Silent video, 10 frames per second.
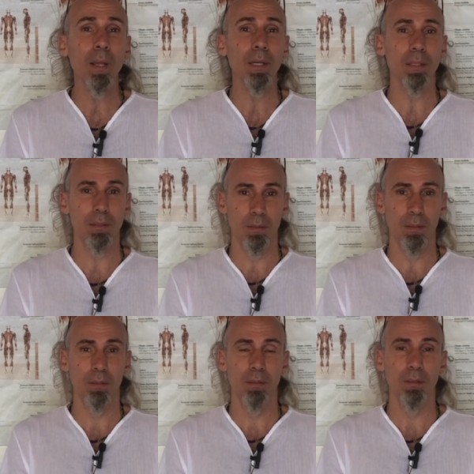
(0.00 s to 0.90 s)
planets.
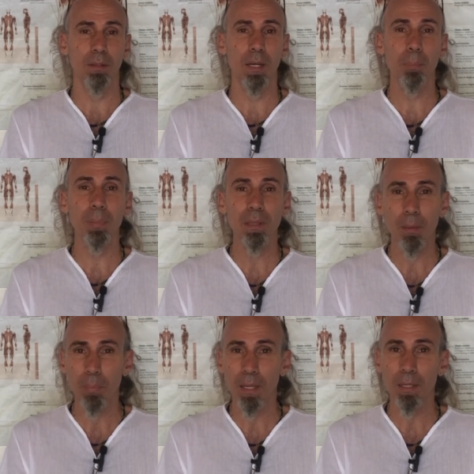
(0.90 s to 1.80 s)
They are
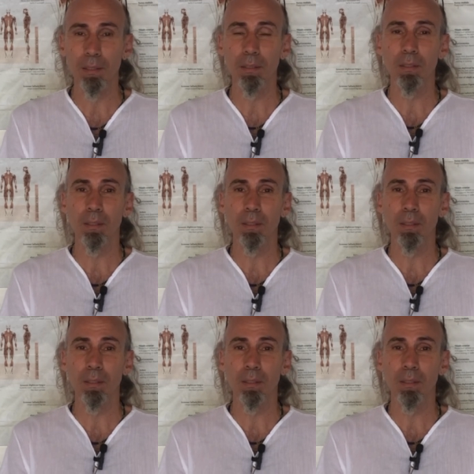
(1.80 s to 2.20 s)
Pitta planet.